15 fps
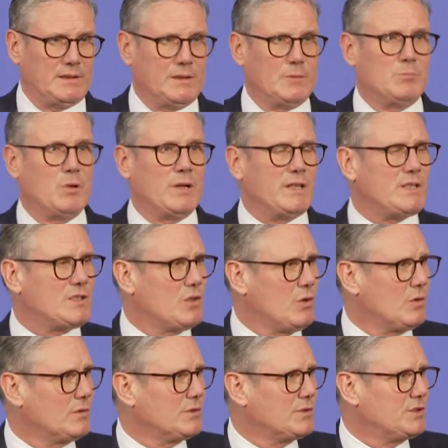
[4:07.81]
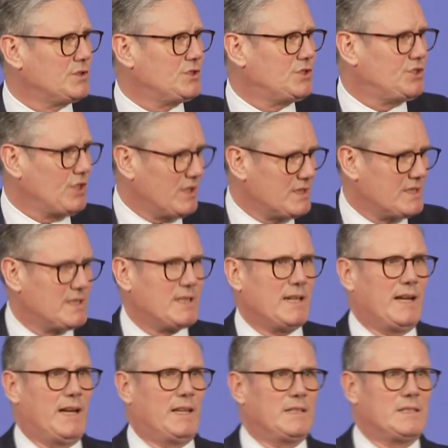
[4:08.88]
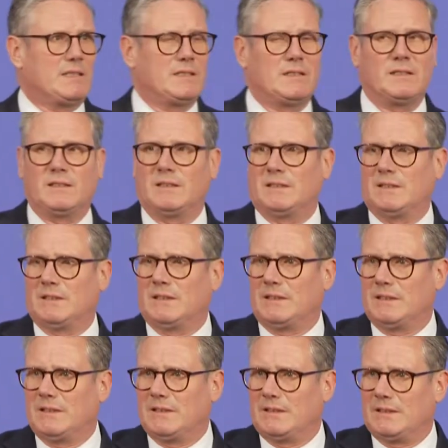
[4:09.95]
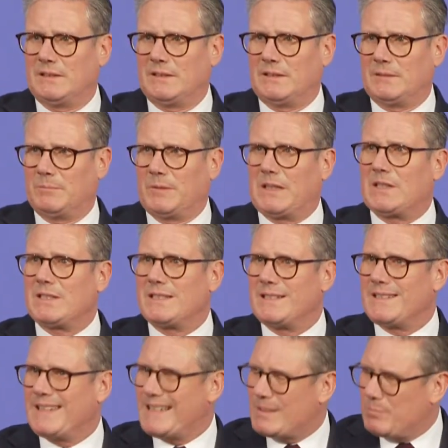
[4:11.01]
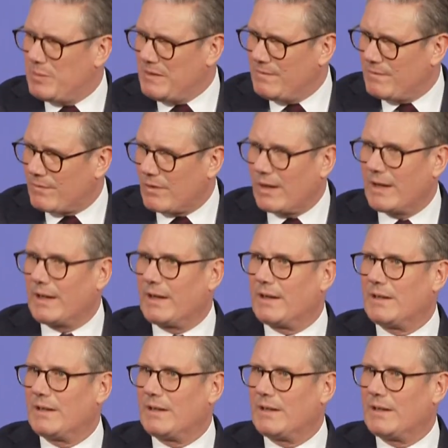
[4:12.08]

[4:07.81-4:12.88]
But it's not just that. Because let's be frank,